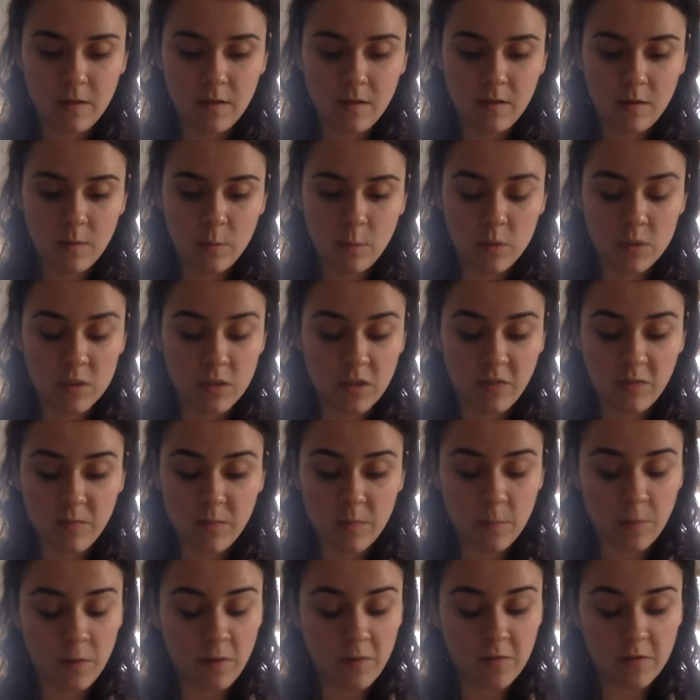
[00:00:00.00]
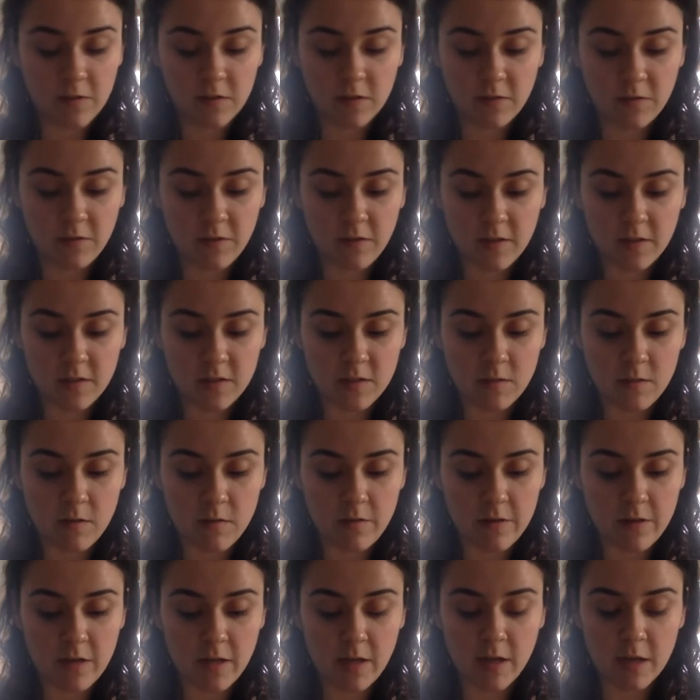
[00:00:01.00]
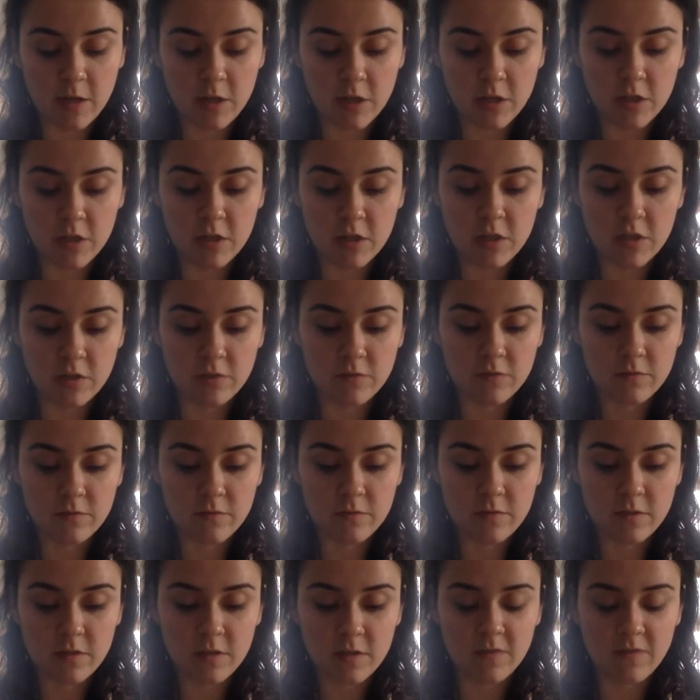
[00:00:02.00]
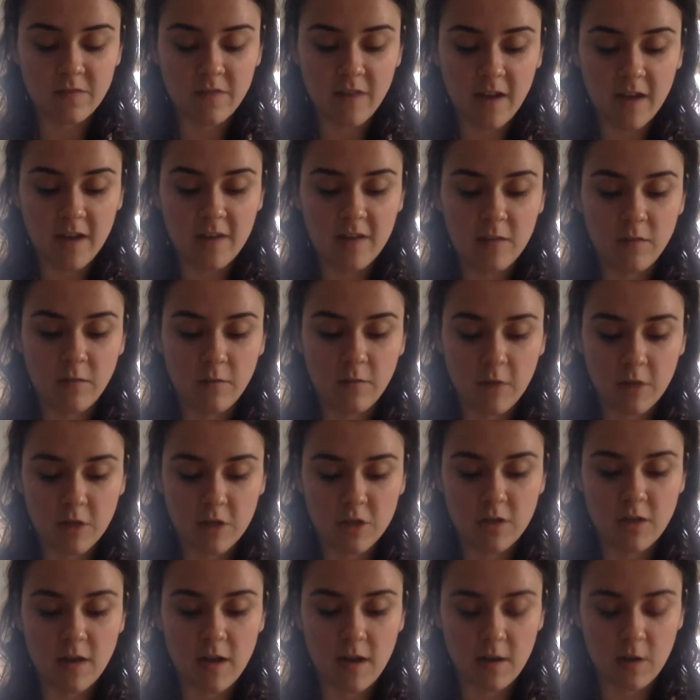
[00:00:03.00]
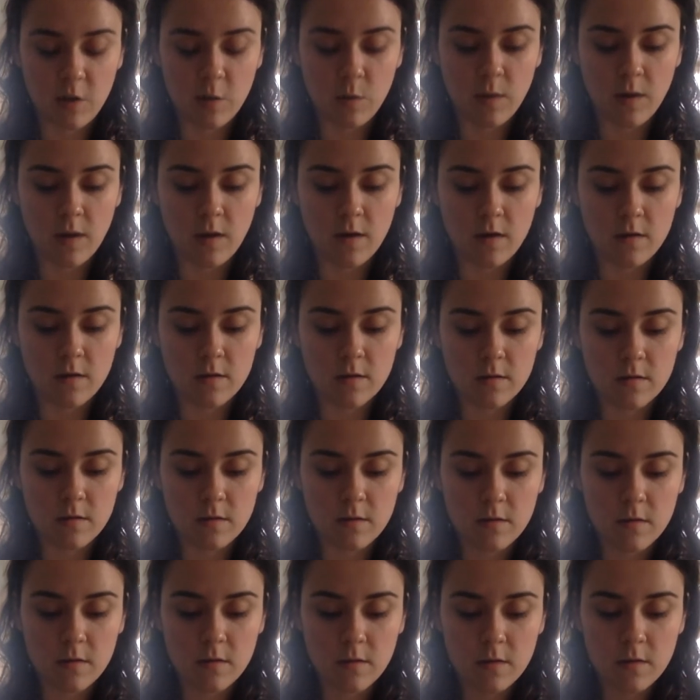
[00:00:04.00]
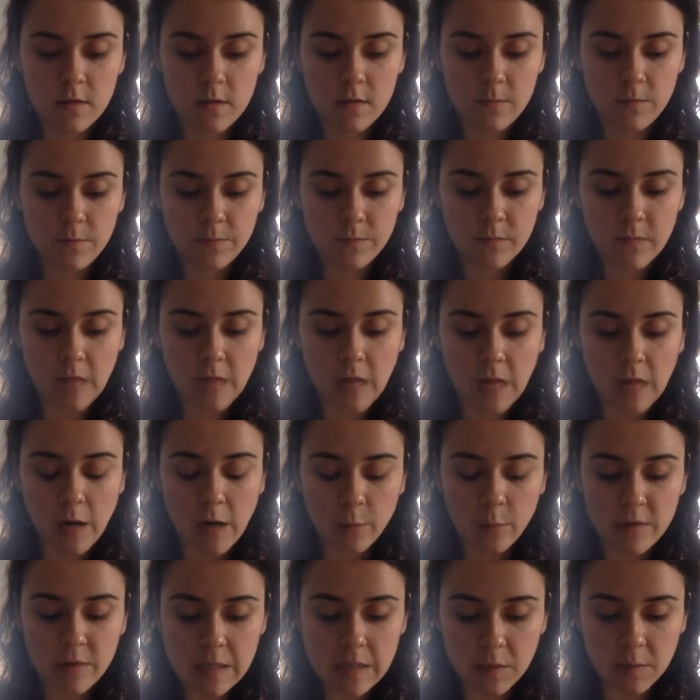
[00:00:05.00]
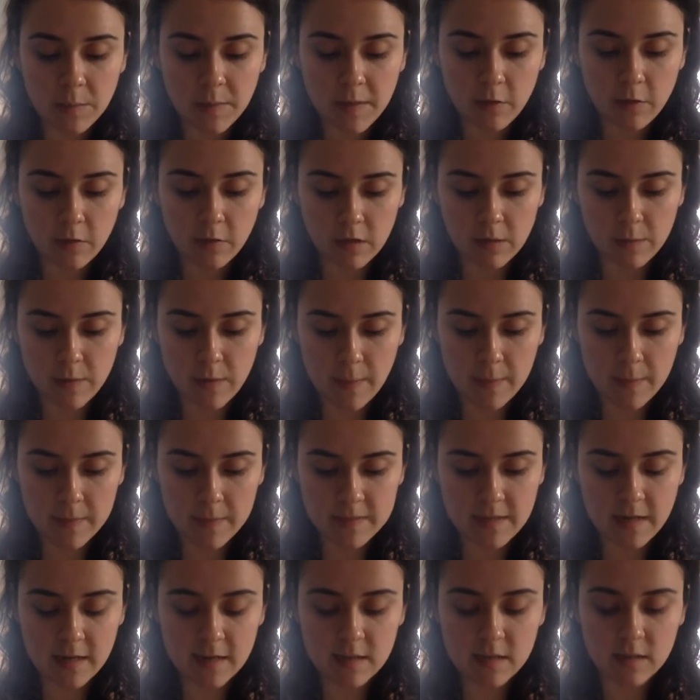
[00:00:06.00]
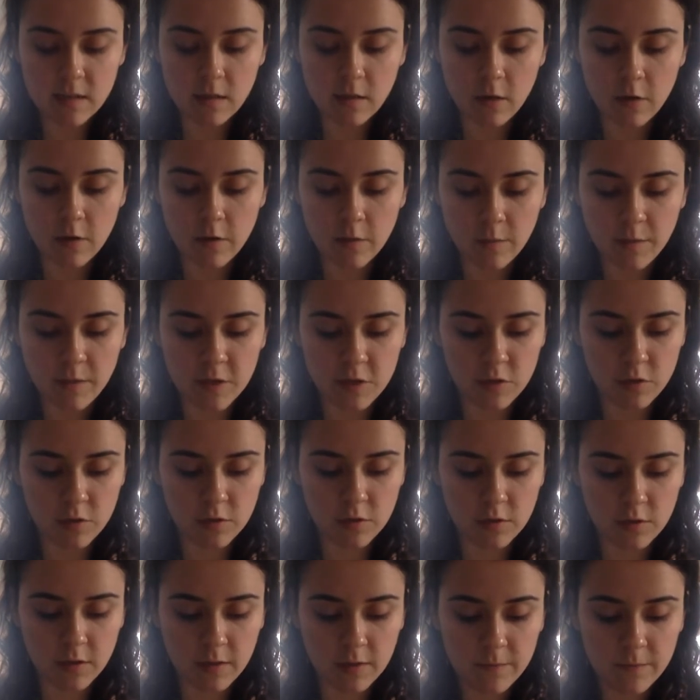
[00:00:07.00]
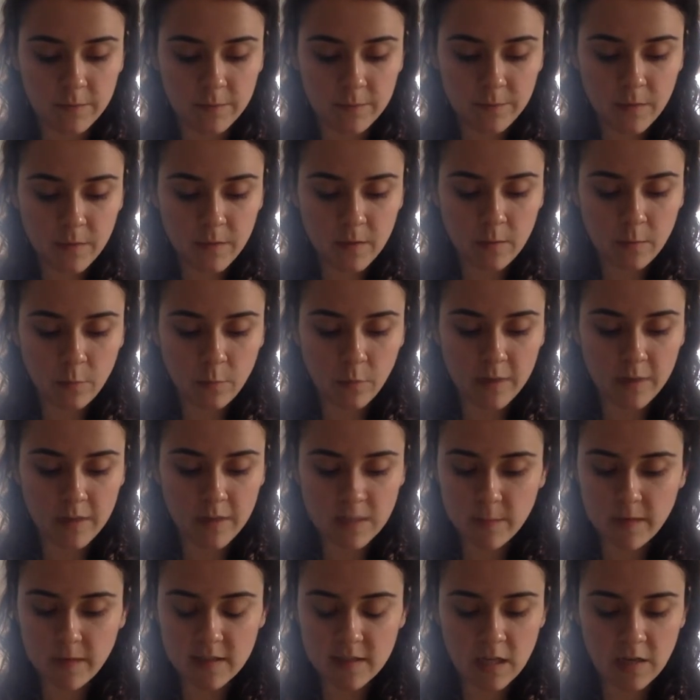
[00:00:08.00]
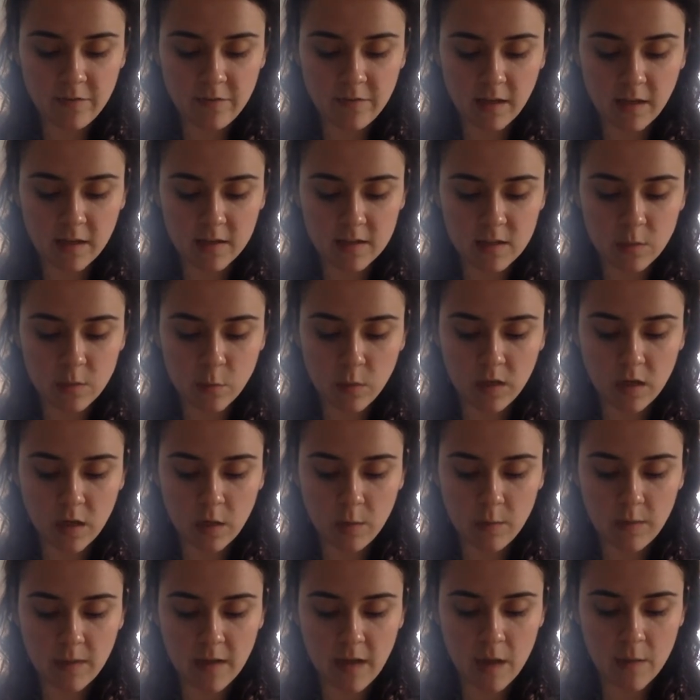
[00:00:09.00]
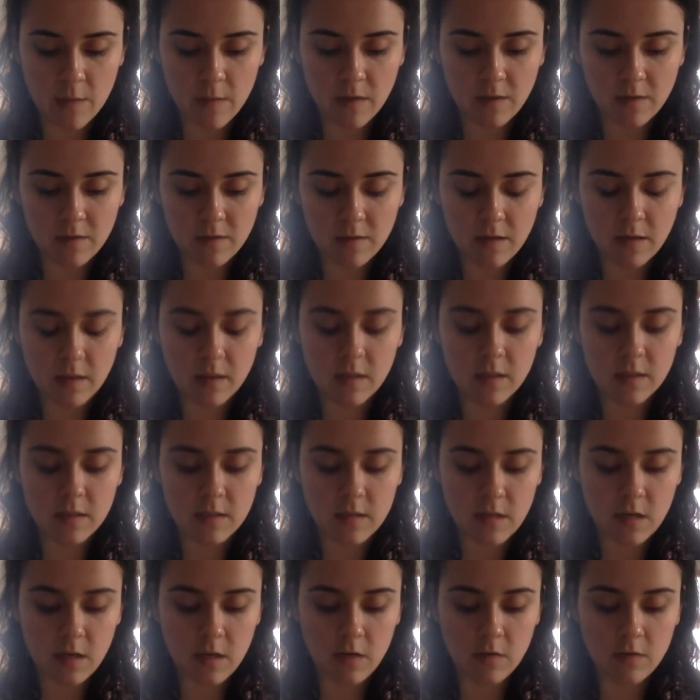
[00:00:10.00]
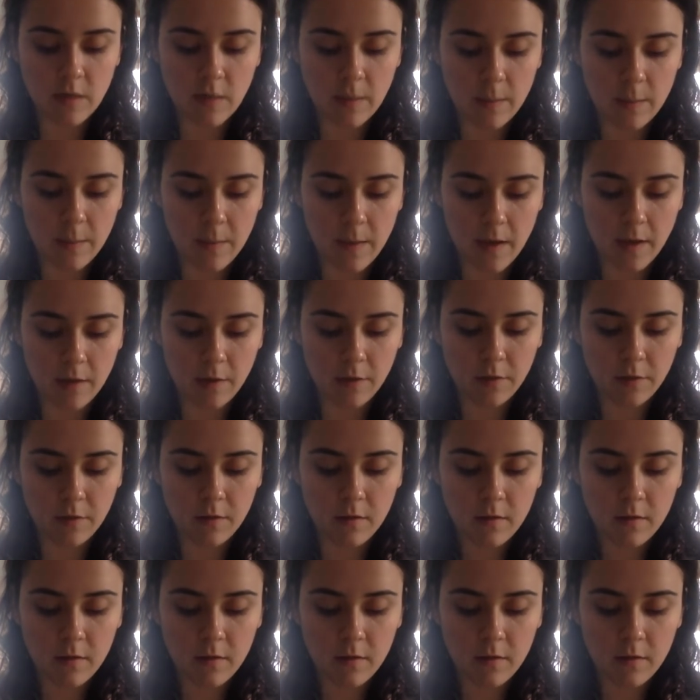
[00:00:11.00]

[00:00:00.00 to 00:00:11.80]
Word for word: which left me perfectly free to do everything I could do to defy the Russian occupiers. I redoubled my grip on the sack slung over my shoulder brace myself against the wind coming at me, and continue down the path.